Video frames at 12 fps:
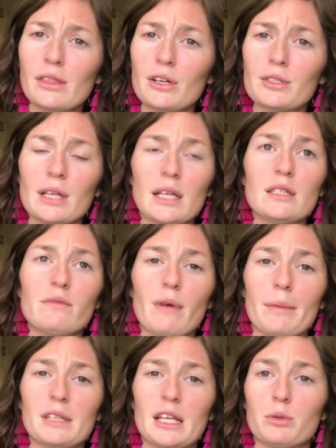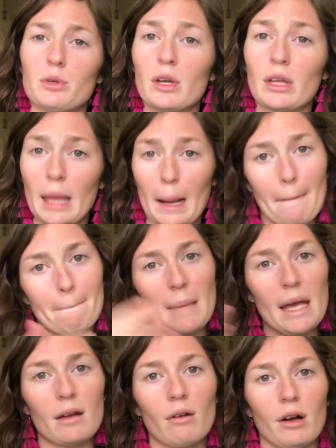there's tons of websites where you can like
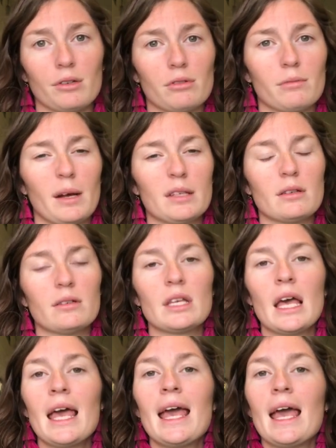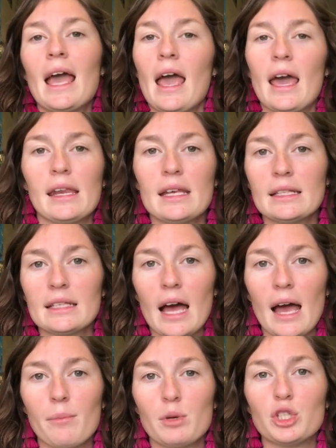make crossword puzzles.
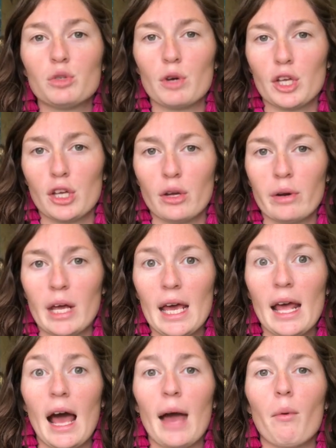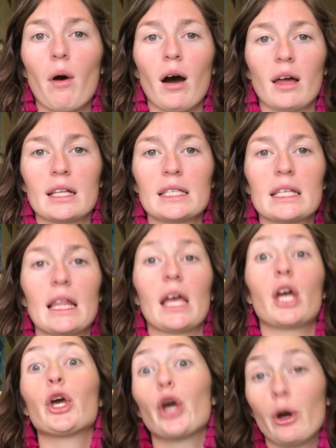Anytime we do a unit, I will honestly
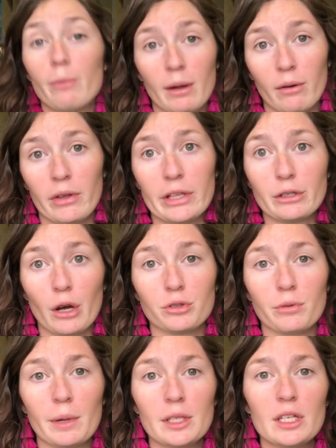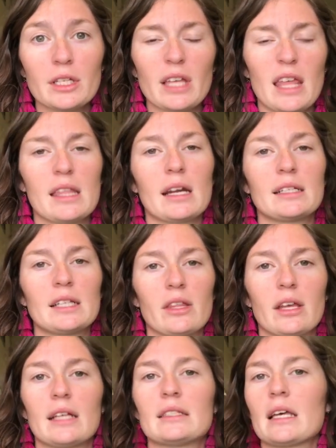like go make one of these crossword puzzles, and then I tell
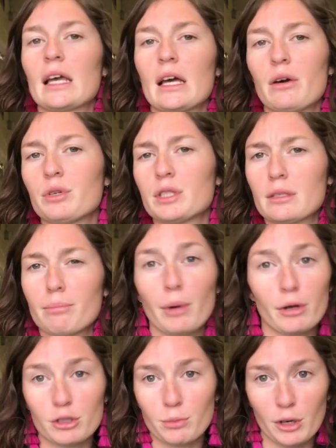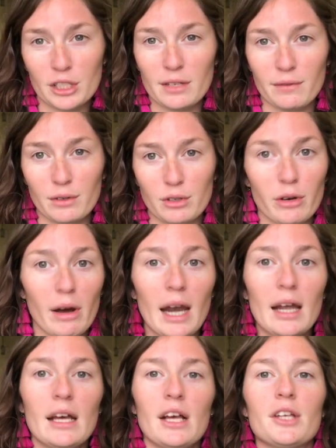the kids like, oh, it's some bonus points if you do it.
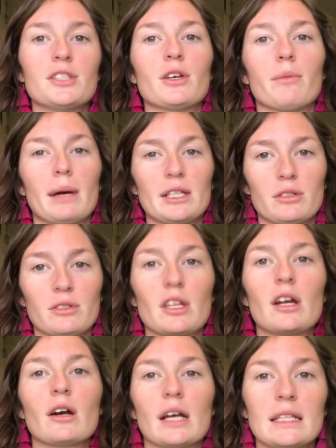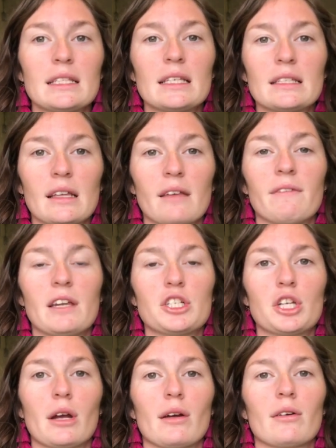So my students that are consistently
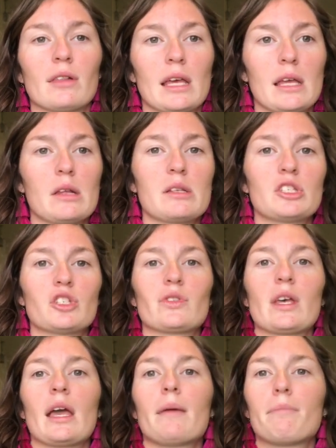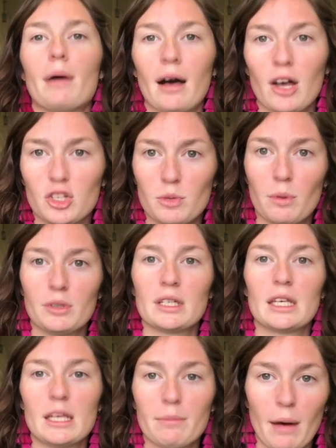finishing early and it's just like impossible to
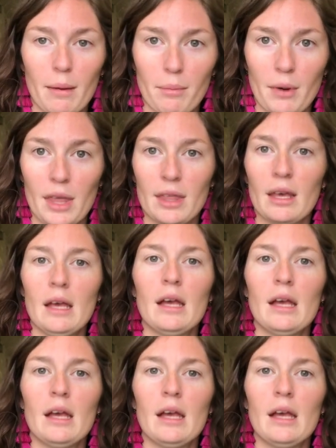keep up with